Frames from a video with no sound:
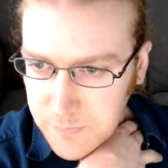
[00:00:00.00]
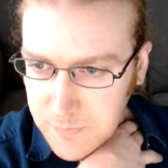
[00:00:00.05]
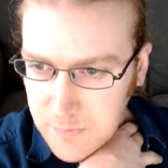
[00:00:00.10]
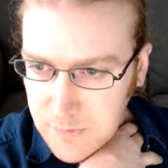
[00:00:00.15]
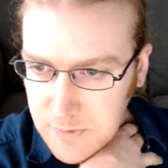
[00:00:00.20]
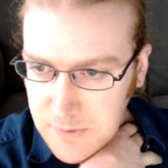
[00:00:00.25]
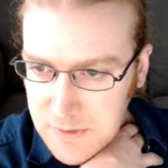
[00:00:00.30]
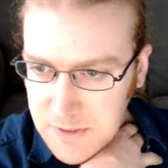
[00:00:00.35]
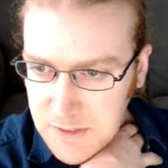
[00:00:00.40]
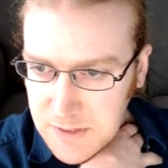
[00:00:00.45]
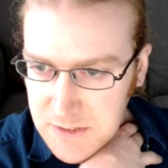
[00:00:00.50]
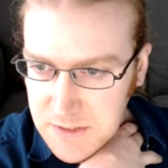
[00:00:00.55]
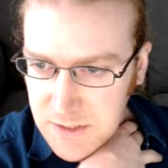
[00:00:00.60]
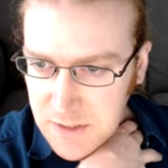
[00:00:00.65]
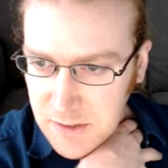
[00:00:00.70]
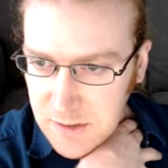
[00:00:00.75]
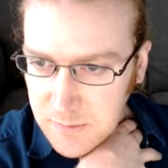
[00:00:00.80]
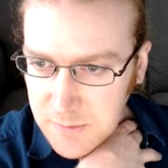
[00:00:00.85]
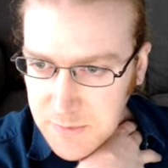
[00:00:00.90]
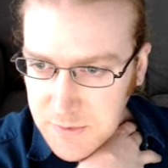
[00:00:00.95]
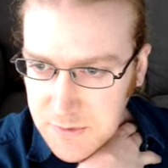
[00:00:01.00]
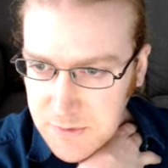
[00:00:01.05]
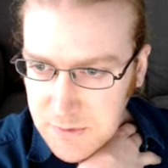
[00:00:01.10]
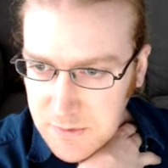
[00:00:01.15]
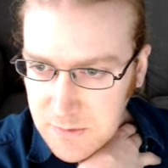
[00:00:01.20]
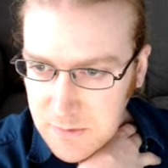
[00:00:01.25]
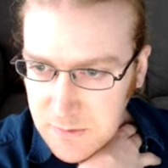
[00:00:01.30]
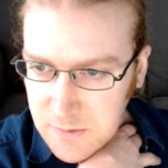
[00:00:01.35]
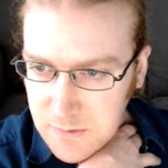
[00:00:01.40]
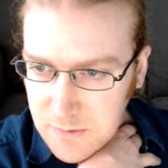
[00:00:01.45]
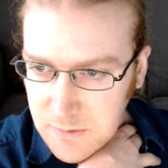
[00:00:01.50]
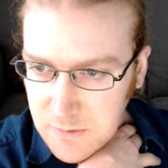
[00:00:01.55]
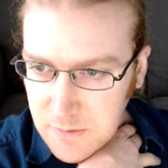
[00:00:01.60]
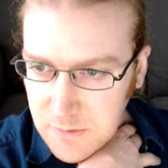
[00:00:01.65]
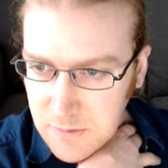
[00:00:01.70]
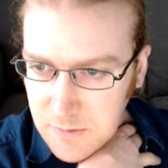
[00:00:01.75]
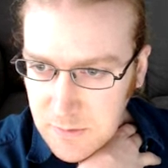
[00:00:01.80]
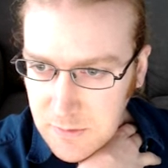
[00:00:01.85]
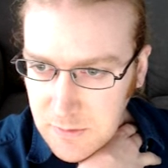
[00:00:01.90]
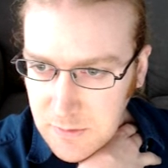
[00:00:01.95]
this actually helps
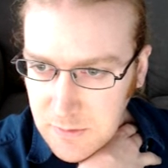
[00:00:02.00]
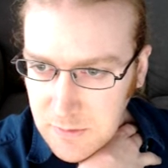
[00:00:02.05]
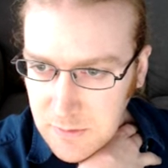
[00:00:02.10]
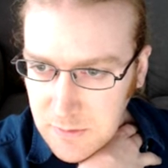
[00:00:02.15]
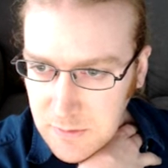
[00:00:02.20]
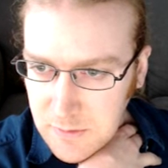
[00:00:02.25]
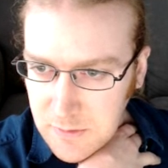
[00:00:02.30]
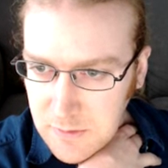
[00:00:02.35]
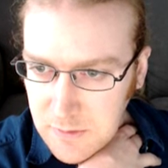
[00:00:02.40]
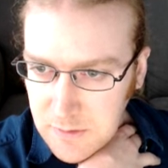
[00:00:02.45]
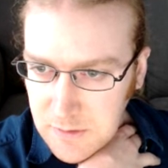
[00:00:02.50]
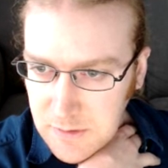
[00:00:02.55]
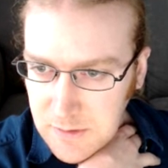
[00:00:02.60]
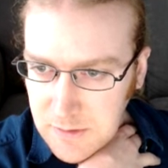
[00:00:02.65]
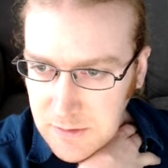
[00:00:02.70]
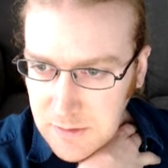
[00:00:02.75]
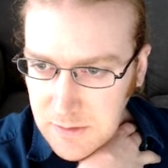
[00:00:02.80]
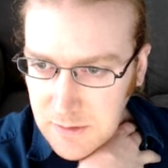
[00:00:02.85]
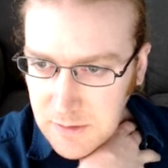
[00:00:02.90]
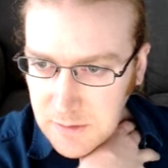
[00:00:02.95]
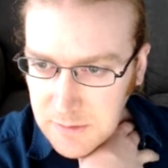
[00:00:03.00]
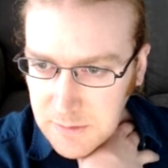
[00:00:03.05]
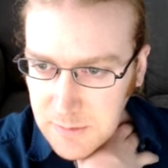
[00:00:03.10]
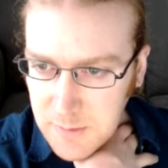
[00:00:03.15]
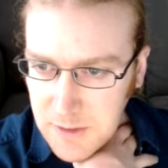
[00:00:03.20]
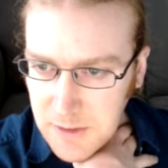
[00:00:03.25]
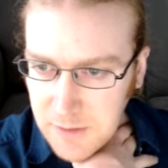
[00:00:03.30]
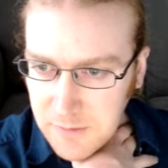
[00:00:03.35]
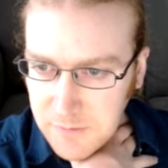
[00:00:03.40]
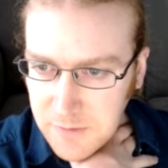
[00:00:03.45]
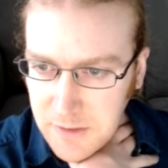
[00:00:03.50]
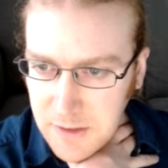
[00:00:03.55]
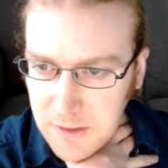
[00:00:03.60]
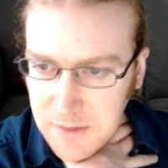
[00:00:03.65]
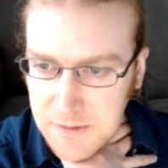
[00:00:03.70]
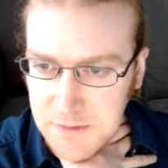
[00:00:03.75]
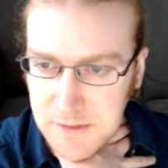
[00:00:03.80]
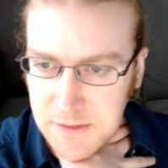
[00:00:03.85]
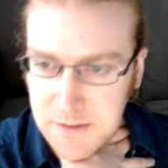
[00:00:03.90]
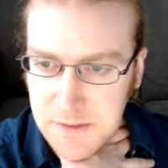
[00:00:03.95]
get a liberty off of
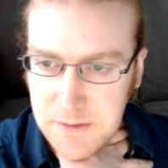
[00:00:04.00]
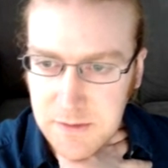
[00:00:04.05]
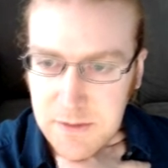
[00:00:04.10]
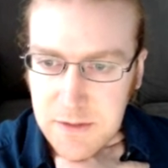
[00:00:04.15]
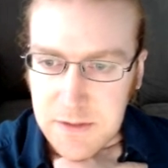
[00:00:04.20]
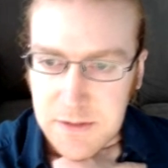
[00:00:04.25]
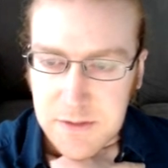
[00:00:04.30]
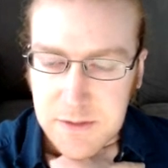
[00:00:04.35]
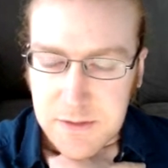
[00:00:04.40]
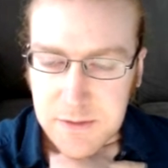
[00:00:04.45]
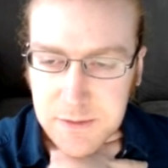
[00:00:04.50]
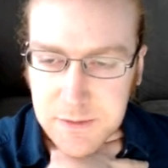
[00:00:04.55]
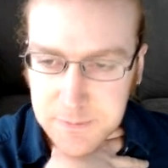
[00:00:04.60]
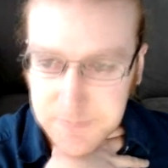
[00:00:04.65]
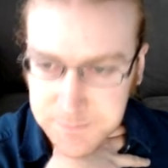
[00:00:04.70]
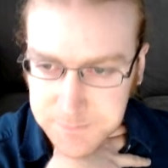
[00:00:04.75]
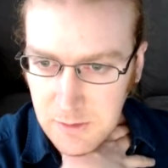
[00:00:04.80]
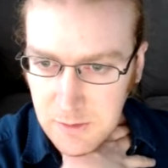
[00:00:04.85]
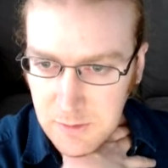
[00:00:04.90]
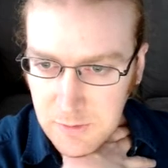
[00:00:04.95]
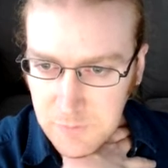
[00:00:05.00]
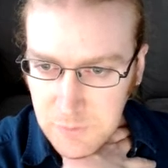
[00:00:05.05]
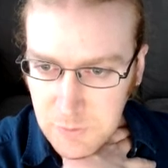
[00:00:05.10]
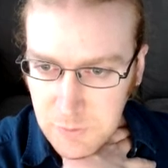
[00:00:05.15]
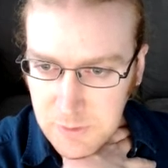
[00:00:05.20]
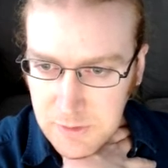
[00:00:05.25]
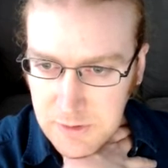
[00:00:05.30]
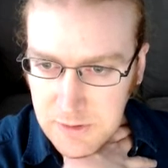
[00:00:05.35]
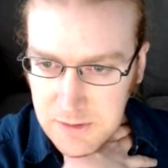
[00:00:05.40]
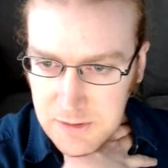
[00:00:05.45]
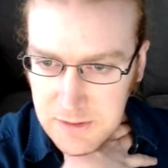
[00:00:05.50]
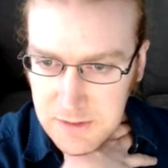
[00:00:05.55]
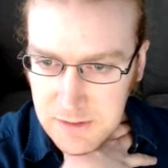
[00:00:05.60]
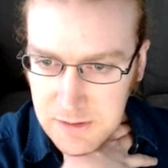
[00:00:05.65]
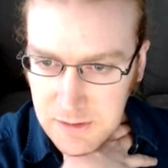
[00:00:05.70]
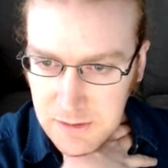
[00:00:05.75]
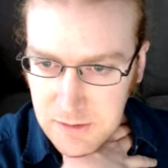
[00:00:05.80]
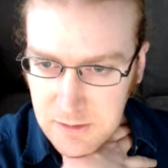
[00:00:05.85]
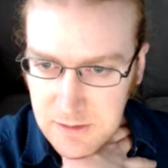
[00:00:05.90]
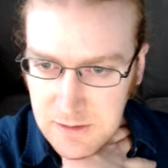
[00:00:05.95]
that, so let's do this. If you cut
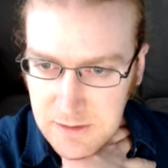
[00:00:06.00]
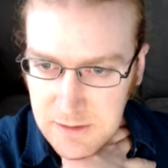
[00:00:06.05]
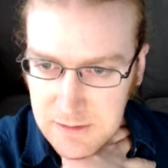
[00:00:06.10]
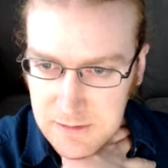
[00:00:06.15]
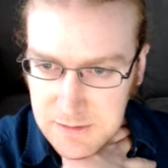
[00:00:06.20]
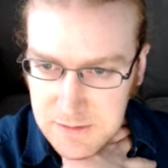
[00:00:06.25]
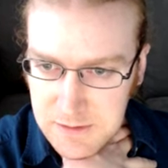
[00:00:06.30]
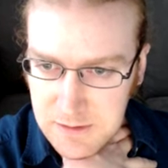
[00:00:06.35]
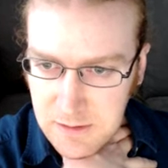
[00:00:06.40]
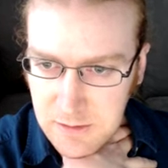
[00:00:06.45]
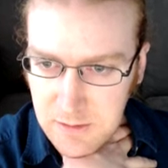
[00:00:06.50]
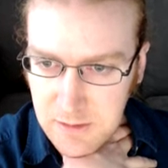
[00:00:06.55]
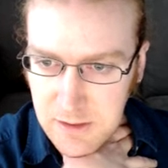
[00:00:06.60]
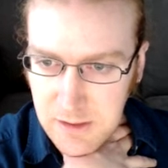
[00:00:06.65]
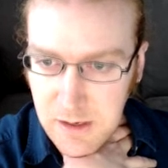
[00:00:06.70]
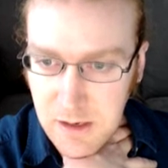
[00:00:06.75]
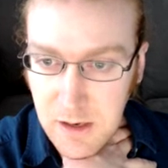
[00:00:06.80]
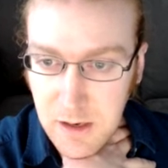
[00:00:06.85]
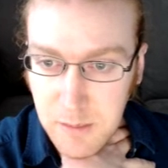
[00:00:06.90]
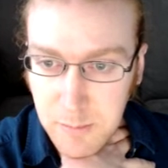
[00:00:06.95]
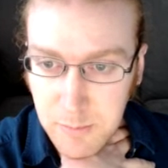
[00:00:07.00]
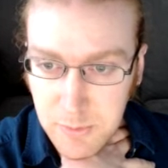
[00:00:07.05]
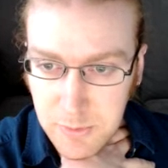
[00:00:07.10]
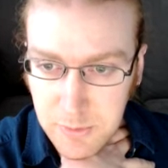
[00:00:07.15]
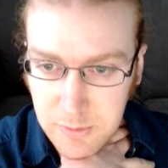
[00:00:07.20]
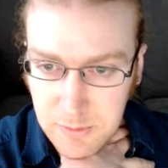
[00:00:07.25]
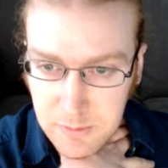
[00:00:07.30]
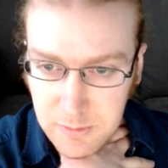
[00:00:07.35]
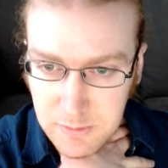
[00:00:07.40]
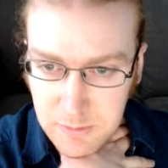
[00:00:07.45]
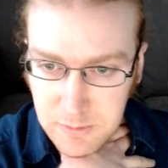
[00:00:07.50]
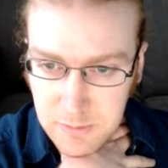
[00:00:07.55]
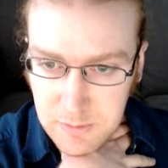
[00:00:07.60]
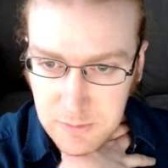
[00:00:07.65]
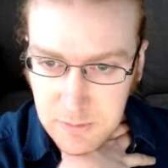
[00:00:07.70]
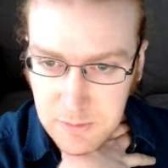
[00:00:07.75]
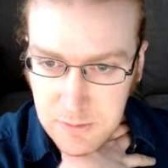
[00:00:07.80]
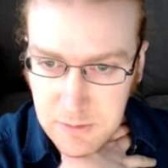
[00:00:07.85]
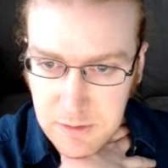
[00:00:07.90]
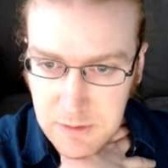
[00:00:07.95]
here, I Atari up,
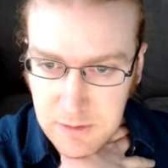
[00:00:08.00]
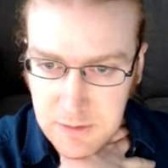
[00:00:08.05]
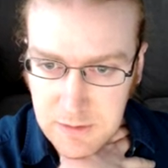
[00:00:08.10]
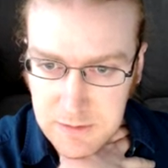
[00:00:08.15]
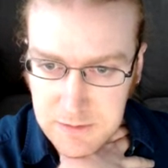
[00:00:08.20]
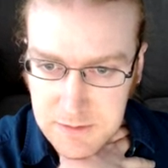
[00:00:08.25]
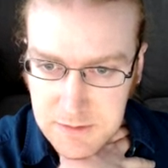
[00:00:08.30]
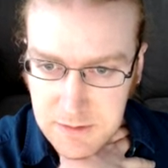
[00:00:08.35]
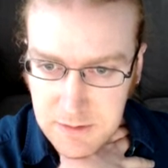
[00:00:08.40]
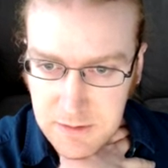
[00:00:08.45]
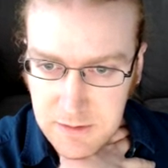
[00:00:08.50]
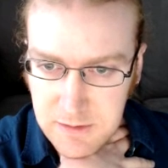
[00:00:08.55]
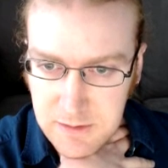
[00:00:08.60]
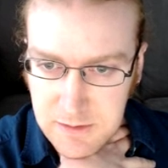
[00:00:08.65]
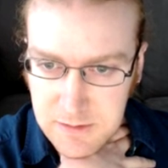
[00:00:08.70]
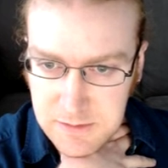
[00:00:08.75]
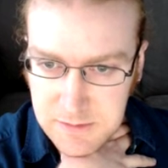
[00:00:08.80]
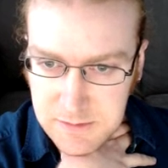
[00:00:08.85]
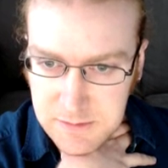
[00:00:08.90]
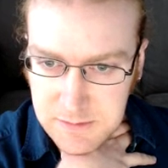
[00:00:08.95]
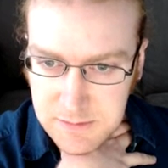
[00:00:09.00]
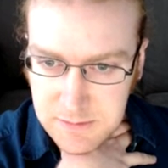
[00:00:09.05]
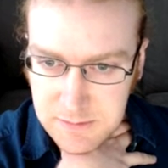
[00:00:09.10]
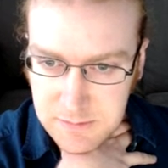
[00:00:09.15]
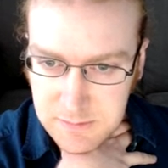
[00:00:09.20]
and then Atari this.